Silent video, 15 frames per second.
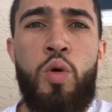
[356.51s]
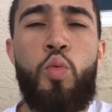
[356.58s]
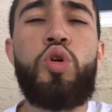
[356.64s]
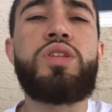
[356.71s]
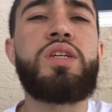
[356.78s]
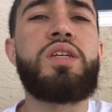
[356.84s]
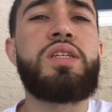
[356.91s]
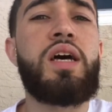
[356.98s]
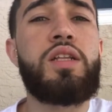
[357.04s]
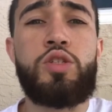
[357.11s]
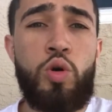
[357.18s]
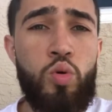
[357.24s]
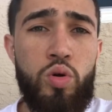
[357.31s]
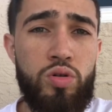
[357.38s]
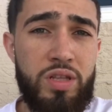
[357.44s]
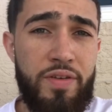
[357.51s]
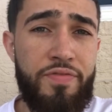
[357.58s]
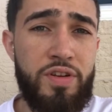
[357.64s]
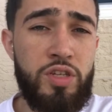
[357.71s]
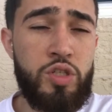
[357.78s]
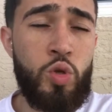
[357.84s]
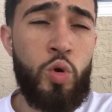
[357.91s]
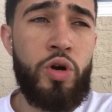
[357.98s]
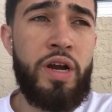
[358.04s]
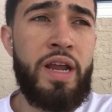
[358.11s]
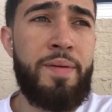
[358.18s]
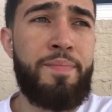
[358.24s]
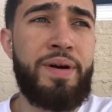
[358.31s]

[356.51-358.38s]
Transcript: which is a total different story.